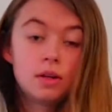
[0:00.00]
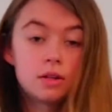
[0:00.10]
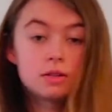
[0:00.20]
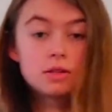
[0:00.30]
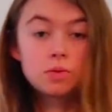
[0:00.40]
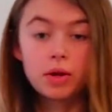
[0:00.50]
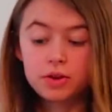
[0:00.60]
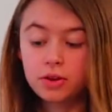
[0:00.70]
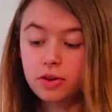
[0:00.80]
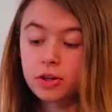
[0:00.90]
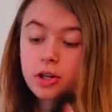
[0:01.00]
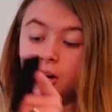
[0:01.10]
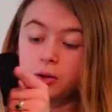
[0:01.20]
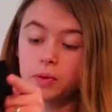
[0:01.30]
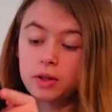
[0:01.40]
This is what the
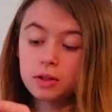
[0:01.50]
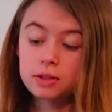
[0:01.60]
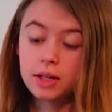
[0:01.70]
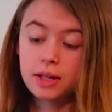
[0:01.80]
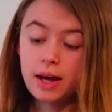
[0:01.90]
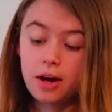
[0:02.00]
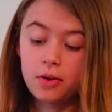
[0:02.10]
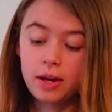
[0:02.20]
$30 wig looks like now.